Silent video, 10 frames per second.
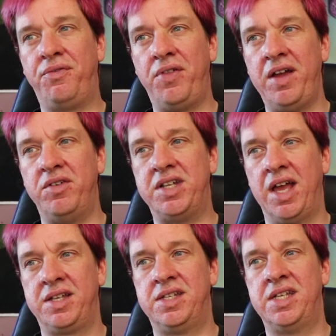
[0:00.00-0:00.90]
the flavor
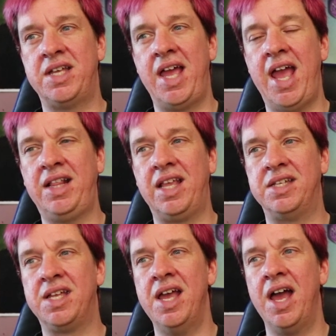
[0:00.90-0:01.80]
text. It says, I hate
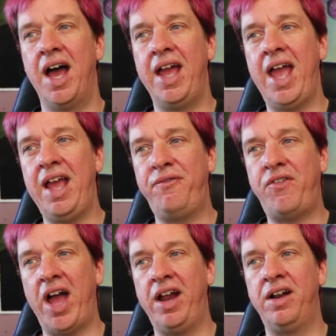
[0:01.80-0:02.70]
this. I hate
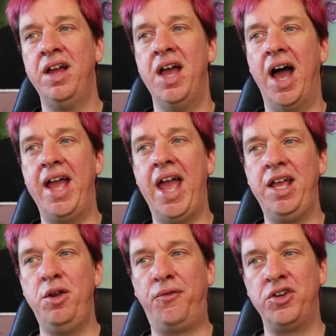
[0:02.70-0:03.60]
fire. I
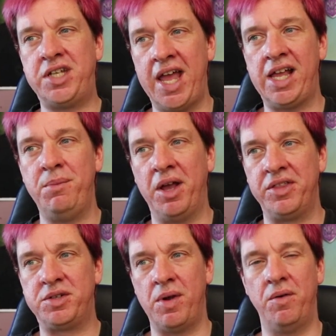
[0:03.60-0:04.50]
hate you for taking me
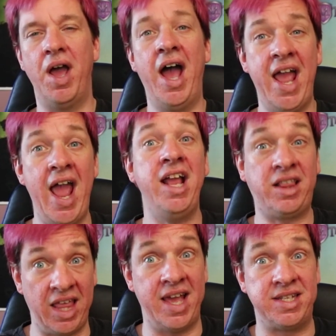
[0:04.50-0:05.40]
on this road. I
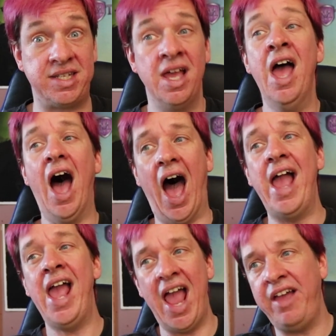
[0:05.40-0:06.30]
hate this.
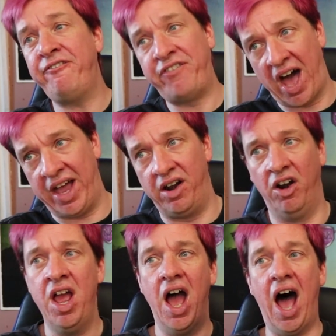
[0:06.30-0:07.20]
I hate
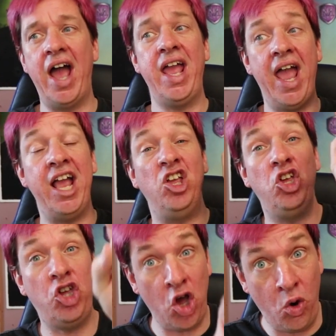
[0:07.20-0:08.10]
fire. I hate
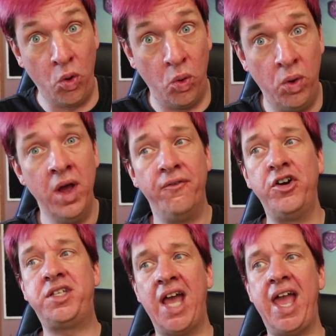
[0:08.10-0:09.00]
you
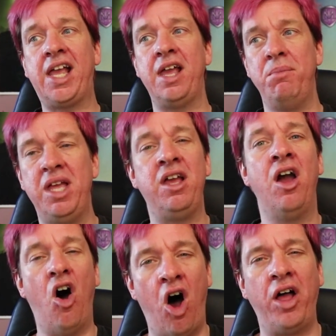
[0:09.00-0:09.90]
for taking
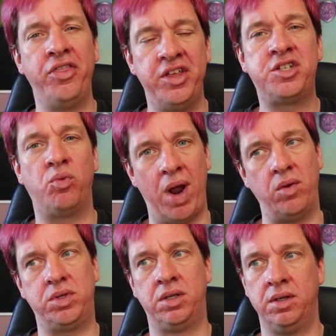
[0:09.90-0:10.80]
me on this
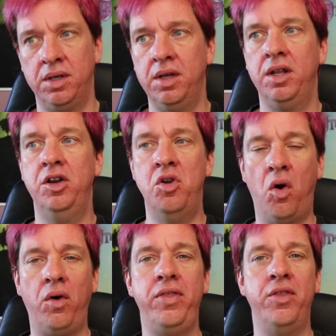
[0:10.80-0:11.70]
route.
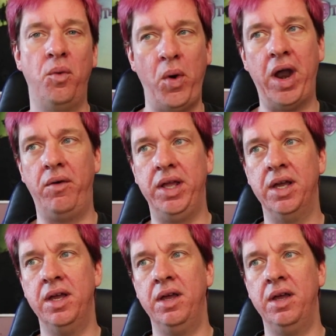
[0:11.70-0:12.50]
Norin the Wary.